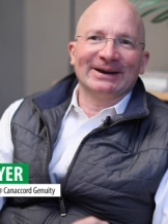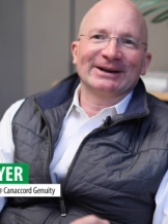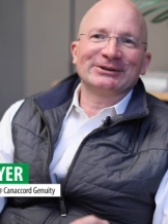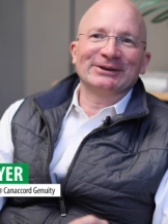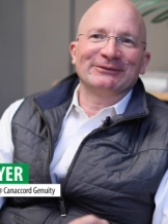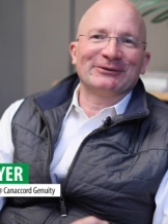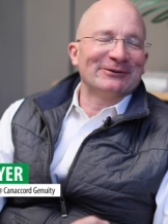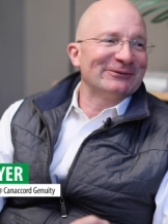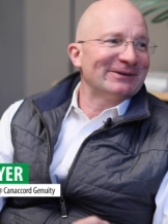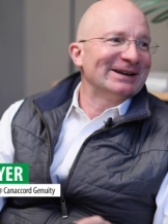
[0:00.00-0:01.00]
actually
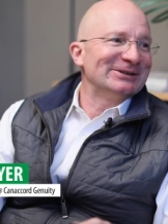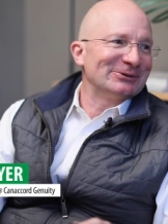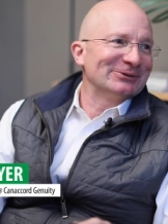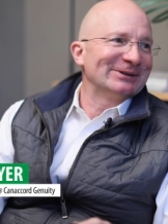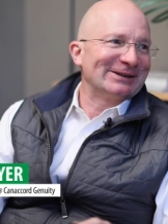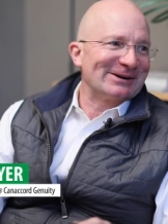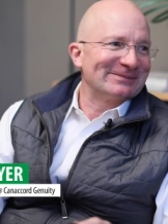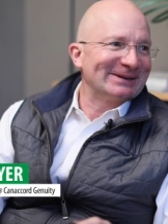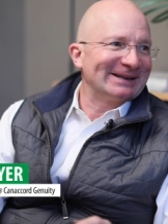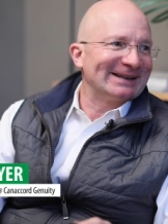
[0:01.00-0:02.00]
for a fine jewelry
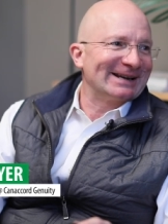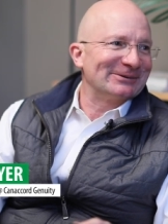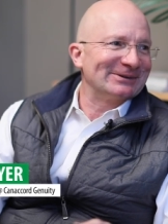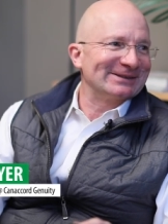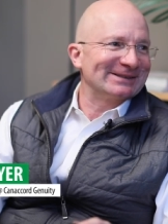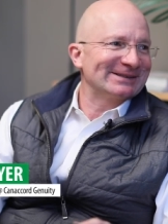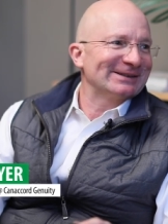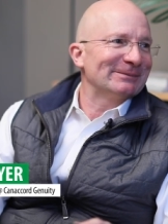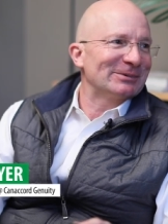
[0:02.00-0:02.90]
company that I was a, a